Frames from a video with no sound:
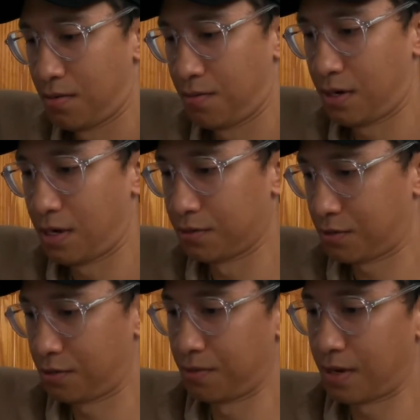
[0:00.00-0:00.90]
What
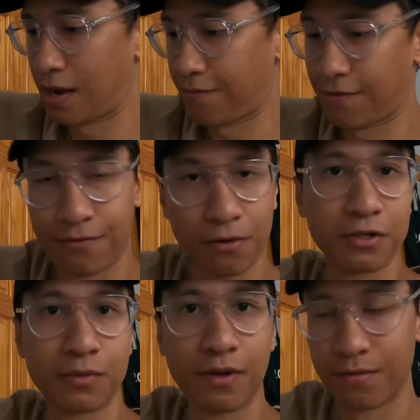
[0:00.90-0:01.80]
else do we have? Of
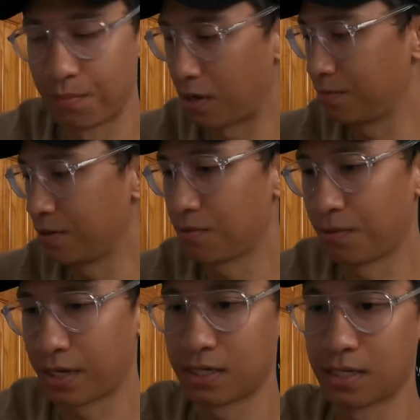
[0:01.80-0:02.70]
course, we have the bulb unit.
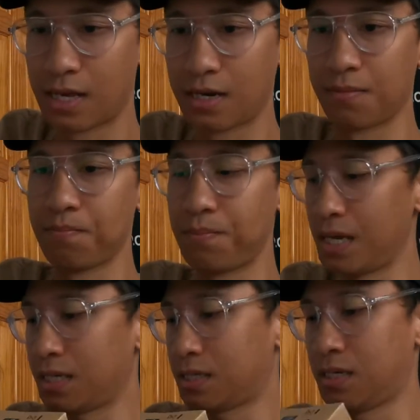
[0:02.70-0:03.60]
We'll get to that in a bit.